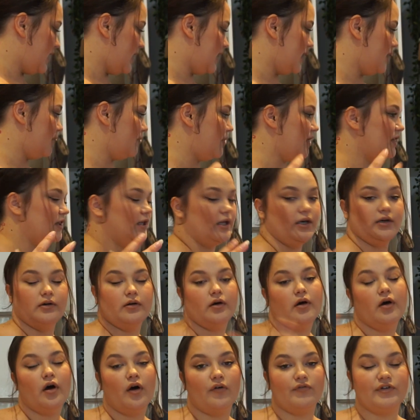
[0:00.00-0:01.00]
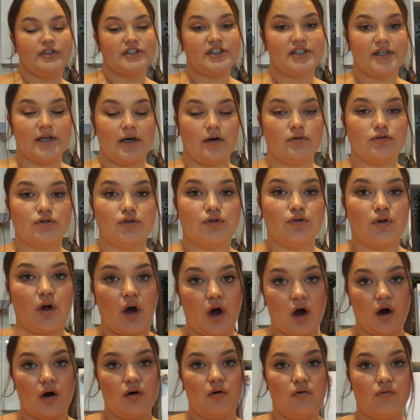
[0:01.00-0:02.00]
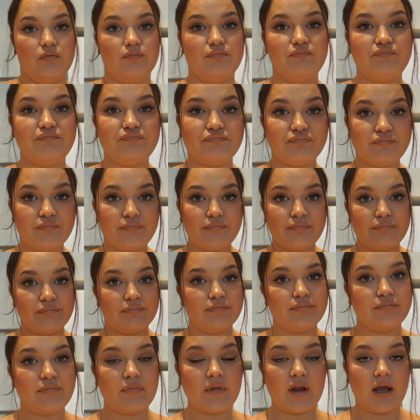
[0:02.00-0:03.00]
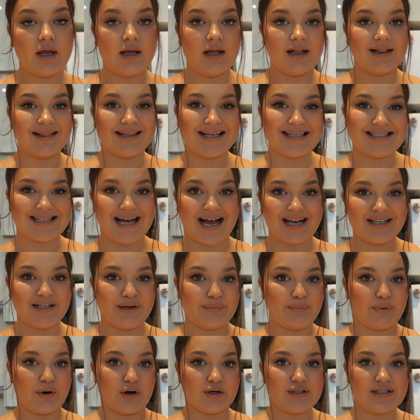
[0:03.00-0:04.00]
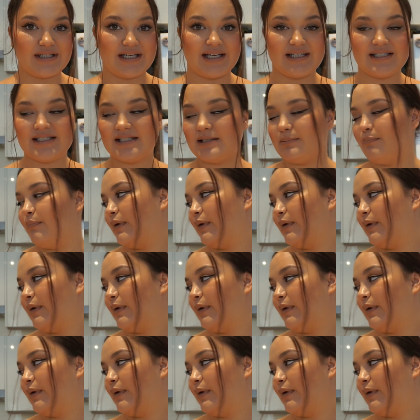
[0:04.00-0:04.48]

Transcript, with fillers: Um, and then obviously I'll do the whole lasagna process.